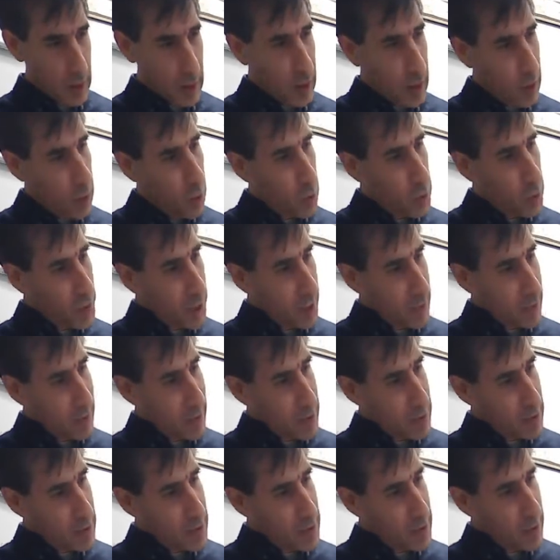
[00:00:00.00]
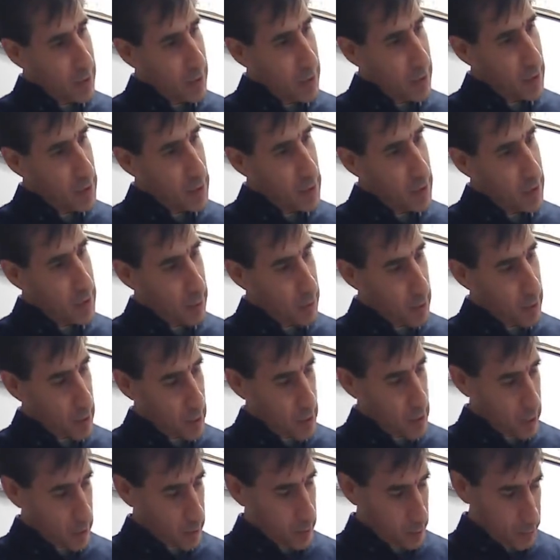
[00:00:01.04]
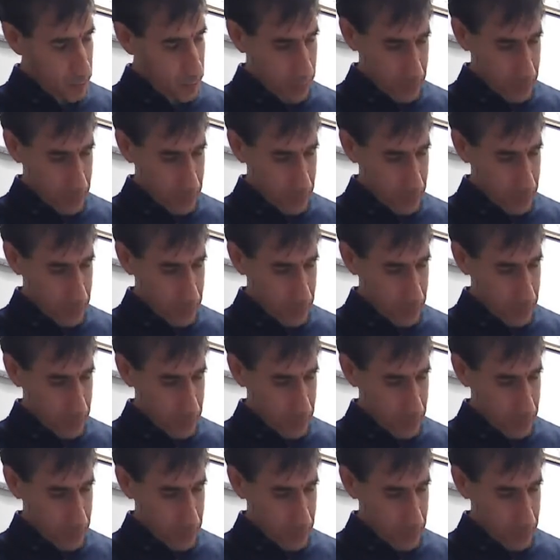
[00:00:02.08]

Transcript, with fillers: We'll talk about series tomorrow.